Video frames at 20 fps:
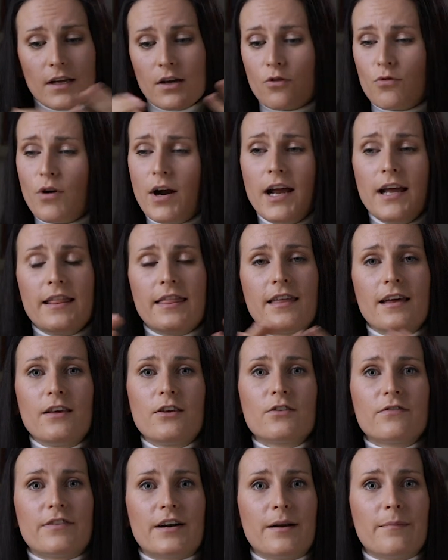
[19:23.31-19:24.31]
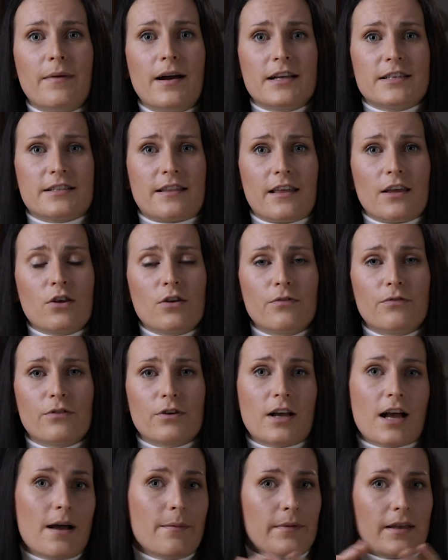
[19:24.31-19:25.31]
Great, thank you very much. Thank you
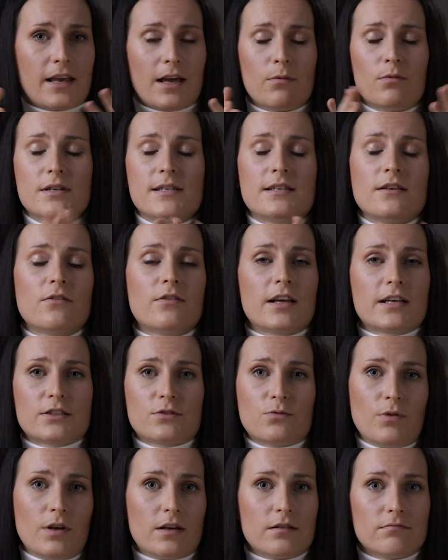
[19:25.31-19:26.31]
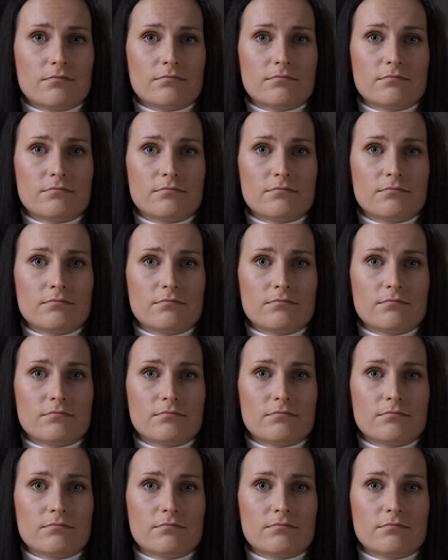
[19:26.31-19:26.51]
for coming. I will see you next week.